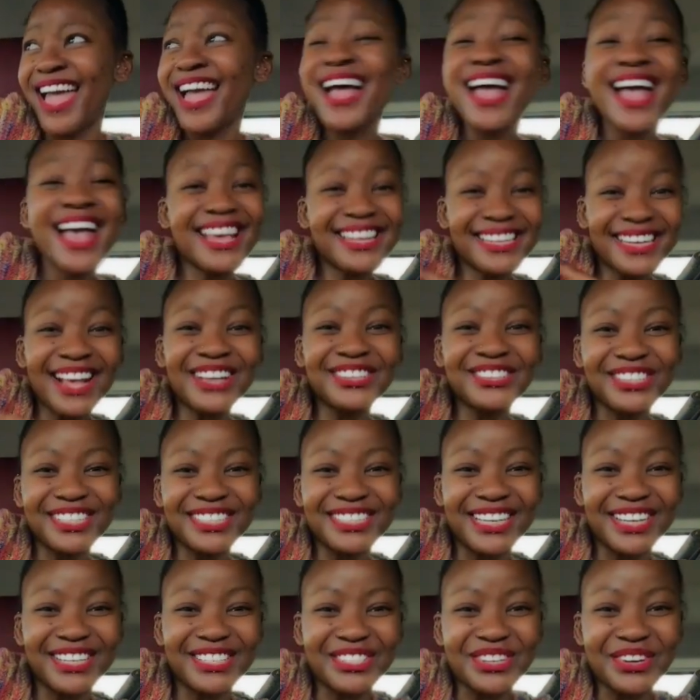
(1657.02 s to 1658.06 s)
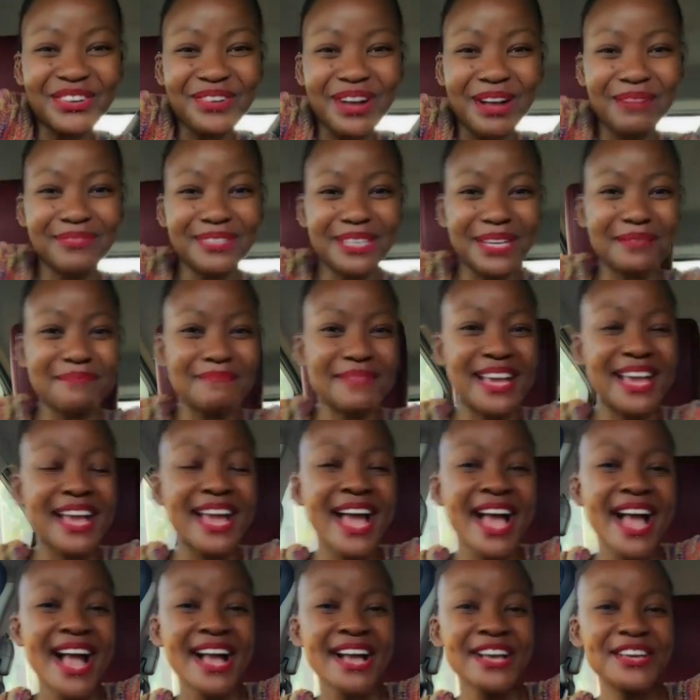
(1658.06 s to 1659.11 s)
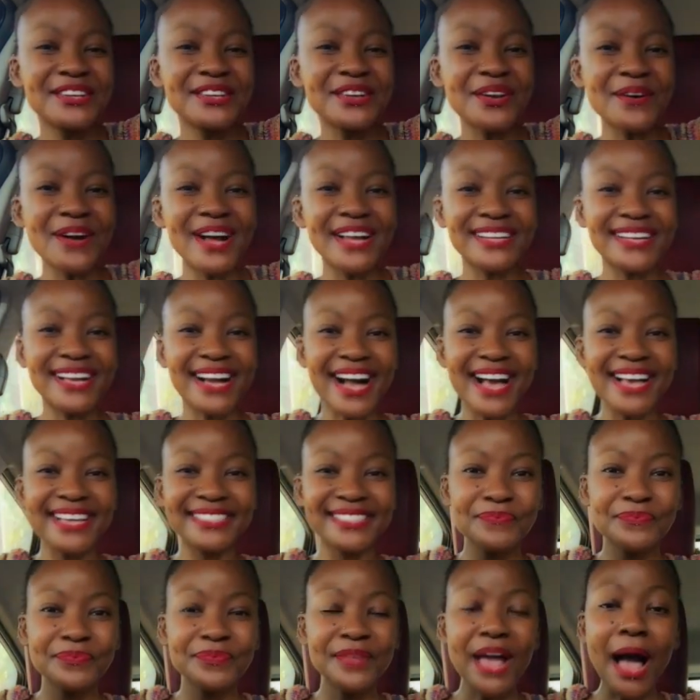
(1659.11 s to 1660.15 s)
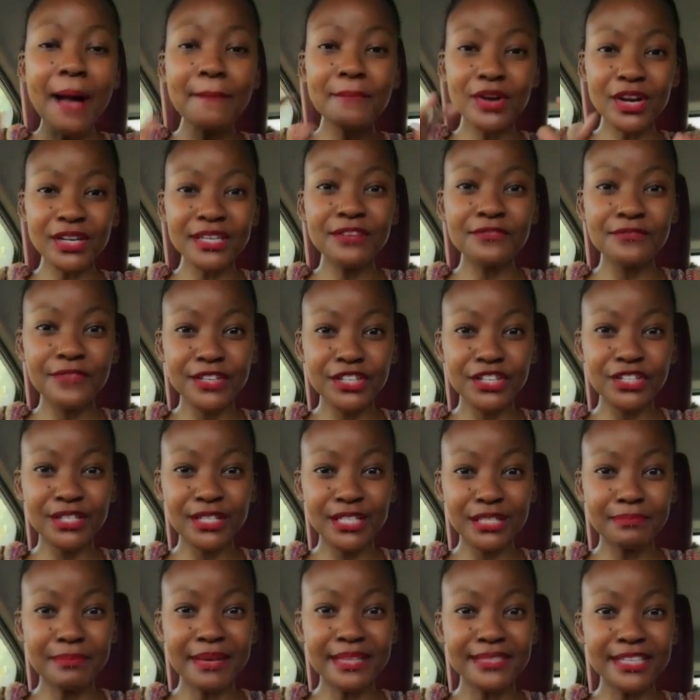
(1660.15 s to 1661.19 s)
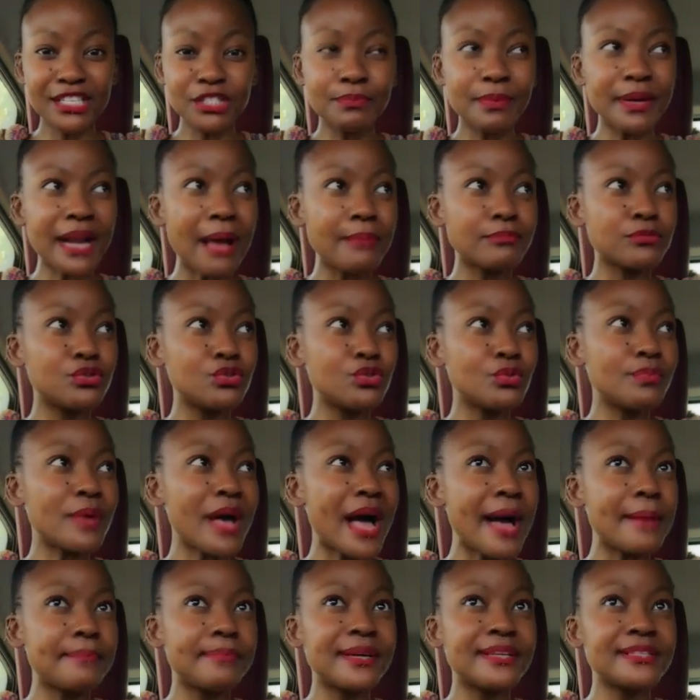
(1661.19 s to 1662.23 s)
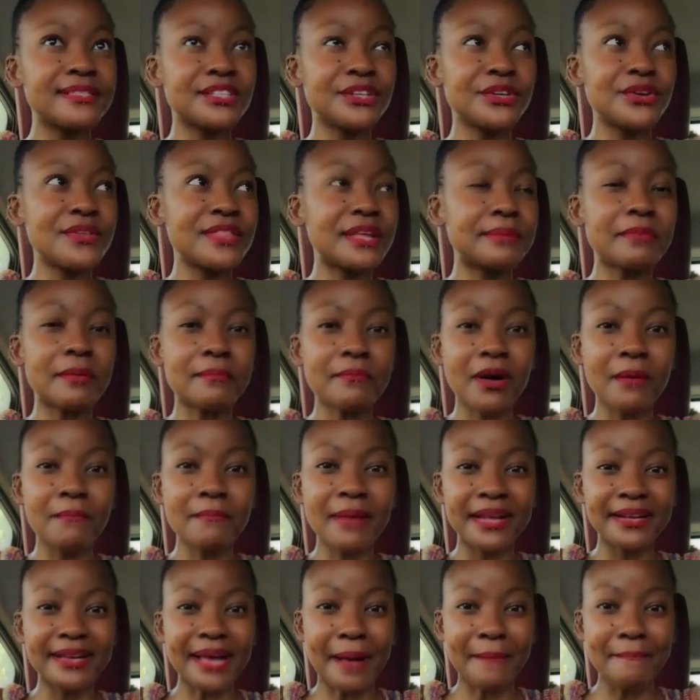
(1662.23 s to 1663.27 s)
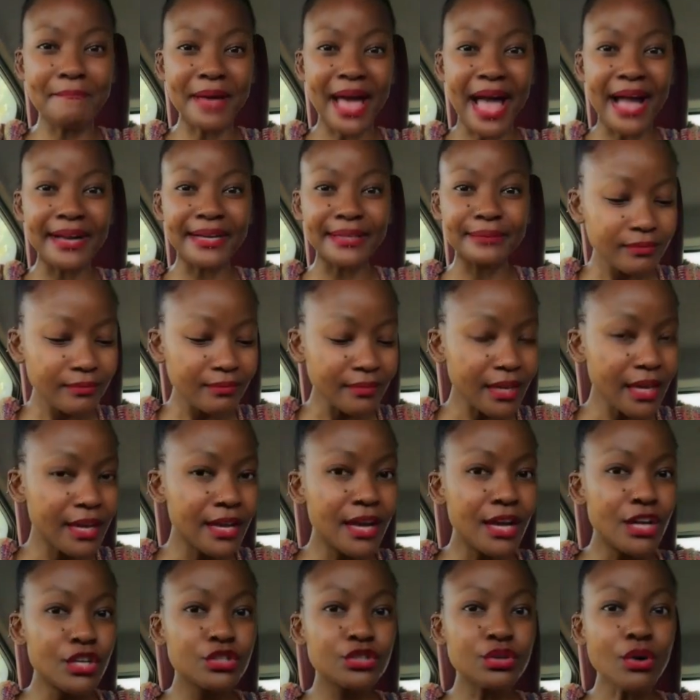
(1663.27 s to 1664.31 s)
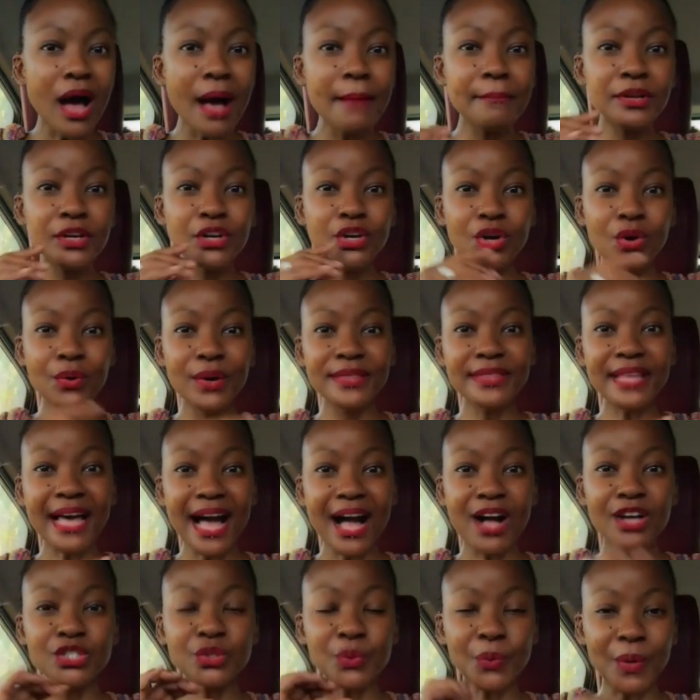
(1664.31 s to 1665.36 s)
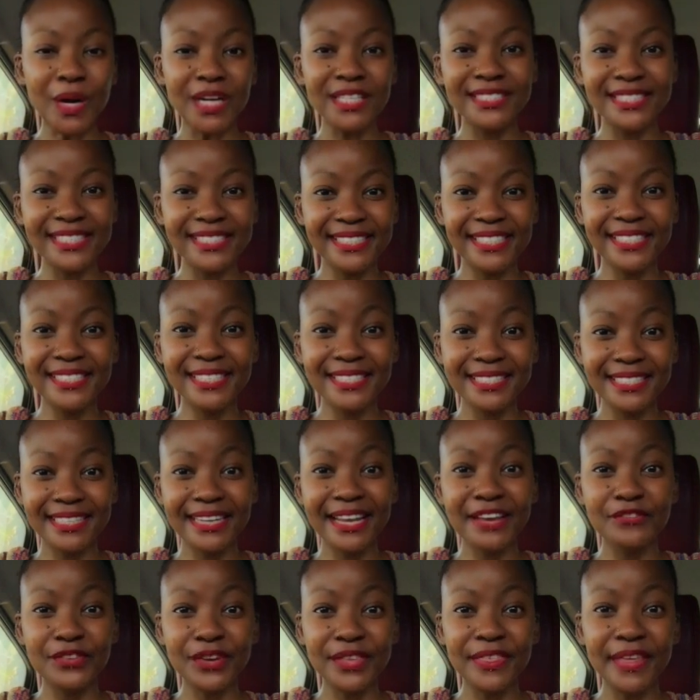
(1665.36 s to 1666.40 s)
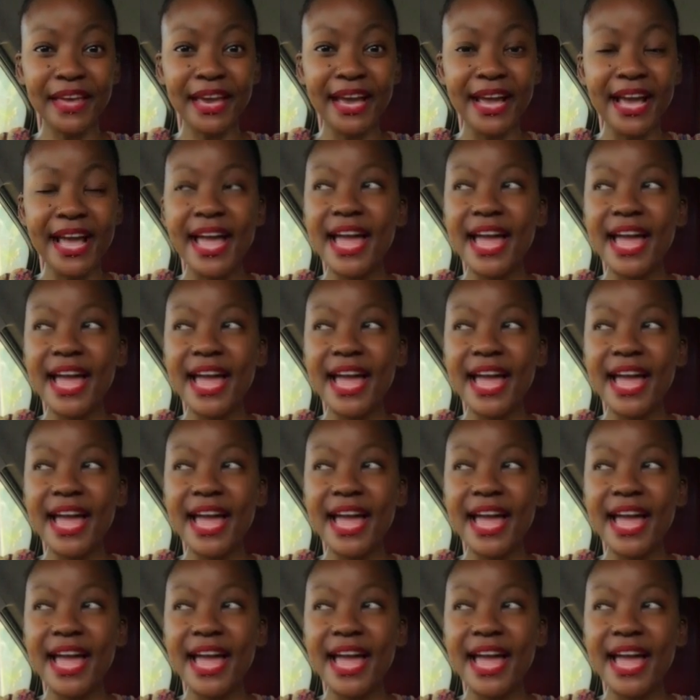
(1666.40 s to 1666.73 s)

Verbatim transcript: and now she's interrupting me. You know what, guys? I'm gonna finish this message, but I'm super happy and secure that my mom might come back. So I'm gonna go in the house, wash the dishes and everything,